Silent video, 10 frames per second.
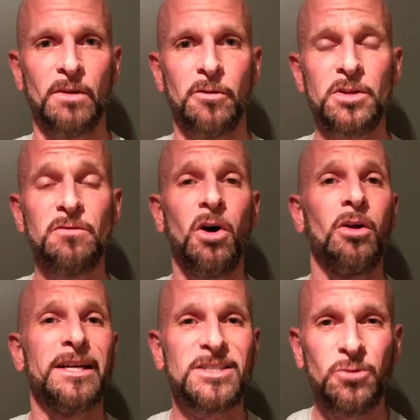First of
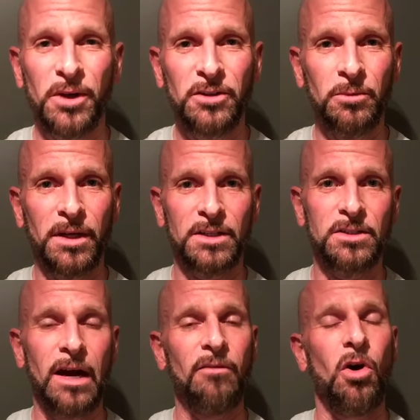all, it's 22 minutes.
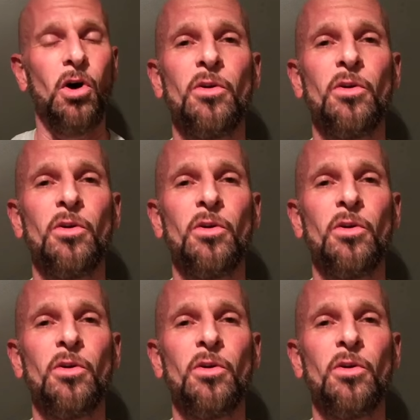You have